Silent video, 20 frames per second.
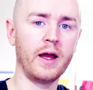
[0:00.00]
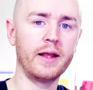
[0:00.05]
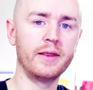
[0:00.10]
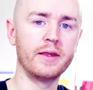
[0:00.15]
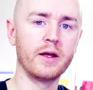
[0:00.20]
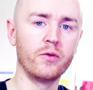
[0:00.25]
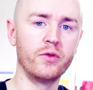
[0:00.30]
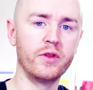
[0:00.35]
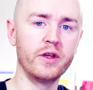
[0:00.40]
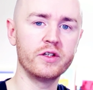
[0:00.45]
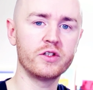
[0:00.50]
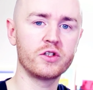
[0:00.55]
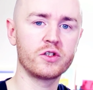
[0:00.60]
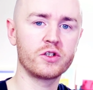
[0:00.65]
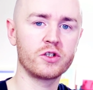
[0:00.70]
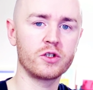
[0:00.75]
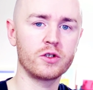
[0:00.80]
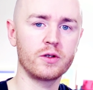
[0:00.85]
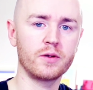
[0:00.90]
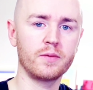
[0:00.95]
Now,
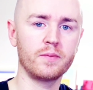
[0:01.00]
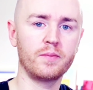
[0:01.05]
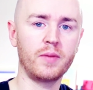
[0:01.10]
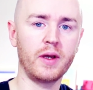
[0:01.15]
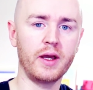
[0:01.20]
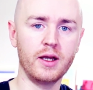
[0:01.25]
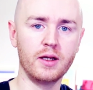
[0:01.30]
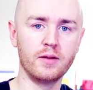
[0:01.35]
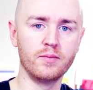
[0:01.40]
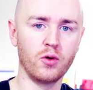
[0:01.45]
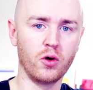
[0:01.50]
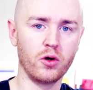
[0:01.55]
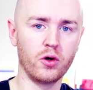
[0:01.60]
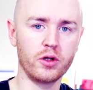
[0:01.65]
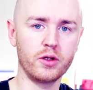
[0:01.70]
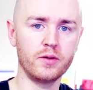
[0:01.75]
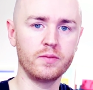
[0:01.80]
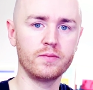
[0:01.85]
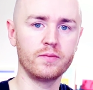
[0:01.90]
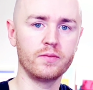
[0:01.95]
this pain
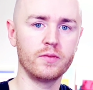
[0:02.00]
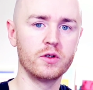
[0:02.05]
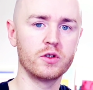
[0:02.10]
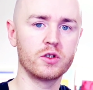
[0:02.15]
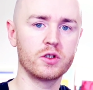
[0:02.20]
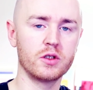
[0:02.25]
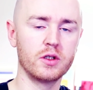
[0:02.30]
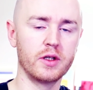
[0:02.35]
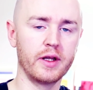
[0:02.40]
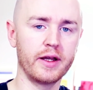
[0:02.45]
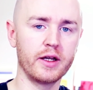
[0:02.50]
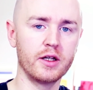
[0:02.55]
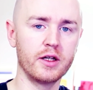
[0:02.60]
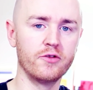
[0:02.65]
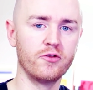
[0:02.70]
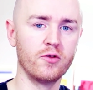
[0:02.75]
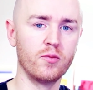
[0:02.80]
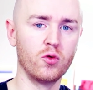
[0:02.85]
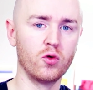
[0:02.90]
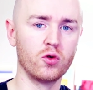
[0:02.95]
body, this negative
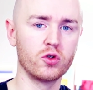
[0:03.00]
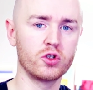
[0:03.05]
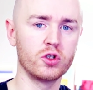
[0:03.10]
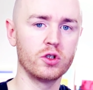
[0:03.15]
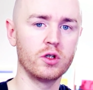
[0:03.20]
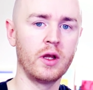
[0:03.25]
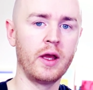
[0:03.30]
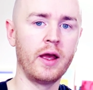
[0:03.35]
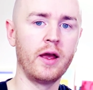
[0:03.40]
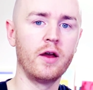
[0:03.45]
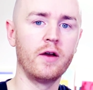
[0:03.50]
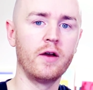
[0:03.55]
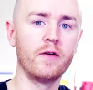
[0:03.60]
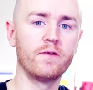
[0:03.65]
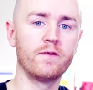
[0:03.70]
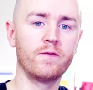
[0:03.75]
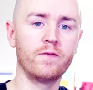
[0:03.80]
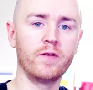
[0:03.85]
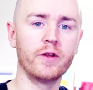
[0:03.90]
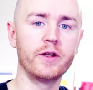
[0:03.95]
emotion,
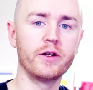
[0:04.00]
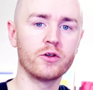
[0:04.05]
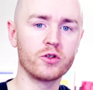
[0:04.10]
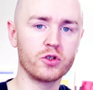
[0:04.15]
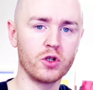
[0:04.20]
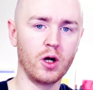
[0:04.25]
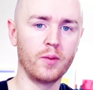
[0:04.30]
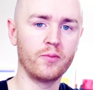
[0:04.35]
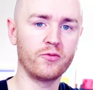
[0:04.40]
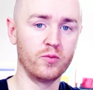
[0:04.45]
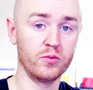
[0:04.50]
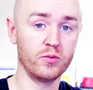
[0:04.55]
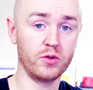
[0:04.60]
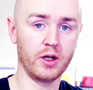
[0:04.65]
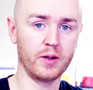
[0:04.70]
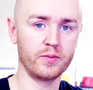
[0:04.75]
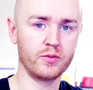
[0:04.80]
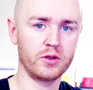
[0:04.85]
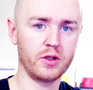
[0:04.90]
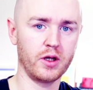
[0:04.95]
flares up from
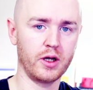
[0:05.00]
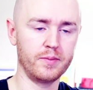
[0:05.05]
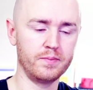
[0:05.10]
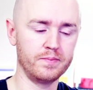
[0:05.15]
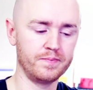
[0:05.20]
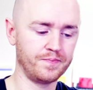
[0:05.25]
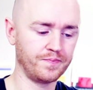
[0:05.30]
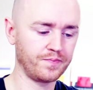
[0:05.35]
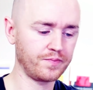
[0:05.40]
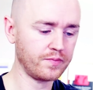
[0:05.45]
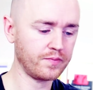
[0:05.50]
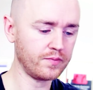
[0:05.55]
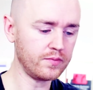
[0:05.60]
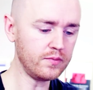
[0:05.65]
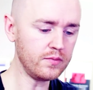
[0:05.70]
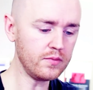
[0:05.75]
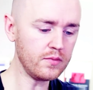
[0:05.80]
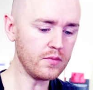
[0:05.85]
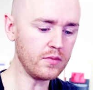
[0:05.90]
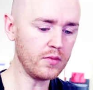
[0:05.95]
time to time.
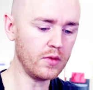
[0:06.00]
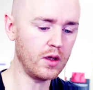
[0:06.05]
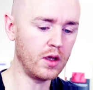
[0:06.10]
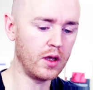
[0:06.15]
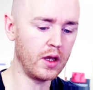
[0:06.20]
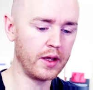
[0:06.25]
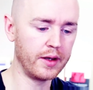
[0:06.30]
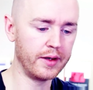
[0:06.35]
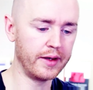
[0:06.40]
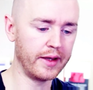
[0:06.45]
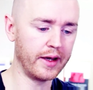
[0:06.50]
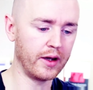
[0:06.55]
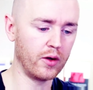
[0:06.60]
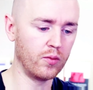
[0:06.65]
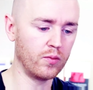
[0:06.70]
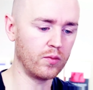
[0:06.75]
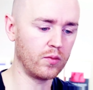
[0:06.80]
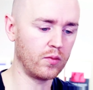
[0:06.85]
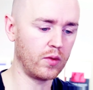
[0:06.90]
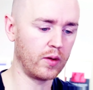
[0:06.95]
Now,
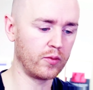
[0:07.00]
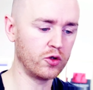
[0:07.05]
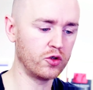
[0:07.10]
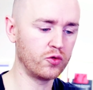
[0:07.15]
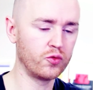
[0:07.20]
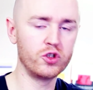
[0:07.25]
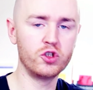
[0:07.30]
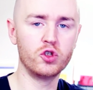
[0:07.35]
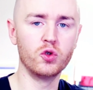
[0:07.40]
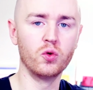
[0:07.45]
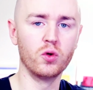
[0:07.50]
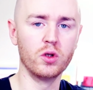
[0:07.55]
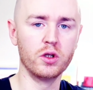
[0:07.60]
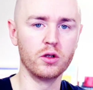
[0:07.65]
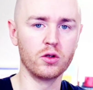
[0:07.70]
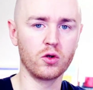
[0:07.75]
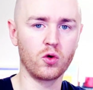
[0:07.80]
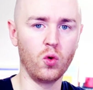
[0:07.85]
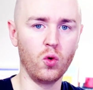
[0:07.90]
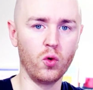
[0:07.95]
I'm going to read you a
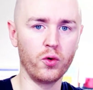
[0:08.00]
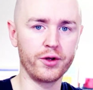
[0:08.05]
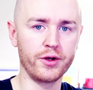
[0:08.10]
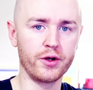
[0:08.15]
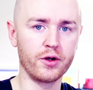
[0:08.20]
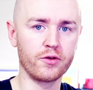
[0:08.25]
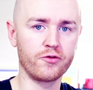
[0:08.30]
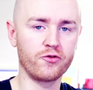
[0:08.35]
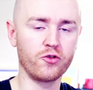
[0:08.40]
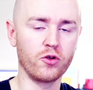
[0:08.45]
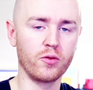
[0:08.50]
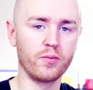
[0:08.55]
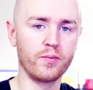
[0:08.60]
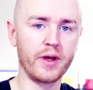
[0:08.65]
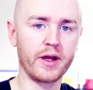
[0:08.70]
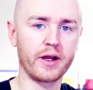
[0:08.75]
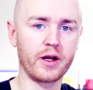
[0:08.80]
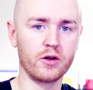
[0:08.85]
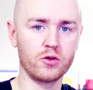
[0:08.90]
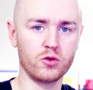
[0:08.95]
little quote here from
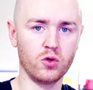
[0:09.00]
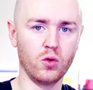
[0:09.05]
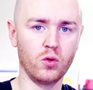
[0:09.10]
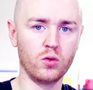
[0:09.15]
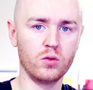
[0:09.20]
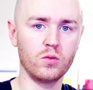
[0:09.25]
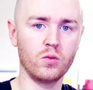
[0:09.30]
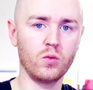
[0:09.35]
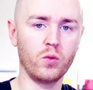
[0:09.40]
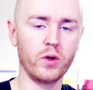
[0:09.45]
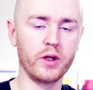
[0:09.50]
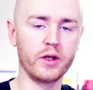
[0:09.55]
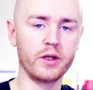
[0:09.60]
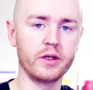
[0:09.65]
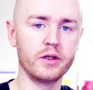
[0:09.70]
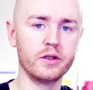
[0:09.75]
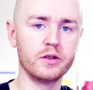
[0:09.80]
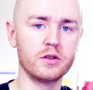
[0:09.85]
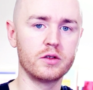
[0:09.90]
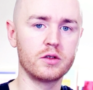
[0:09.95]
Eckhart Tolle when
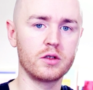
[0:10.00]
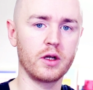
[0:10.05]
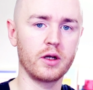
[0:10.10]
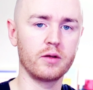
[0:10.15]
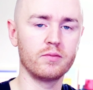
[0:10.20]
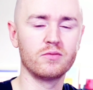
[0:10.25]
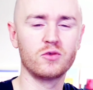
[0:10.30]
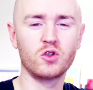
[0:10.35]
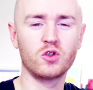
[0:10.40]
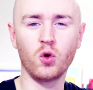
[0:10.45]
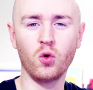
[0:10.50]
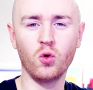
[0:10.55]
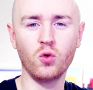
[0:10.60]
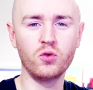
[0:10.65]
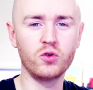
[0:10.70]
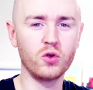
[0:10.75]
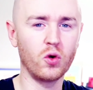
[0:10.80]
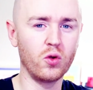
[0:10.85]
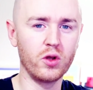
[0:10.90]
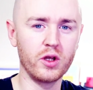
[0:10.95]
he's
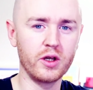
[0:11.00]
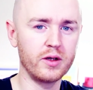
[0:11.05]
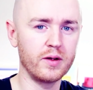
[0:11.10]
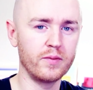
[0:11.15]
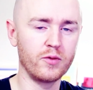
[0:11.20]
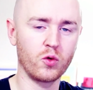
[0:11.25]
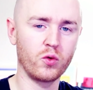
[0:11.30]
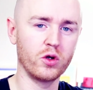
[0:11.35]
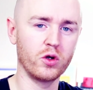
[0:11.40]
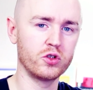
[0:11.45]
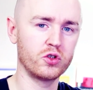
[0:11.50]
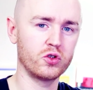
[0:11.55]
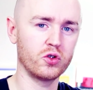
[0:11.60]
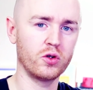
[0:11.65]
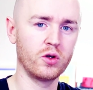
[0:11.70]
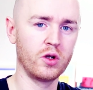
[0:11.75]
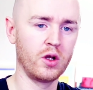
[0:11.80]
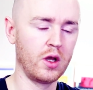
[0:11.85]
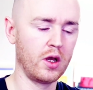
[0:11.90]
Tolle, I'm not quite sure.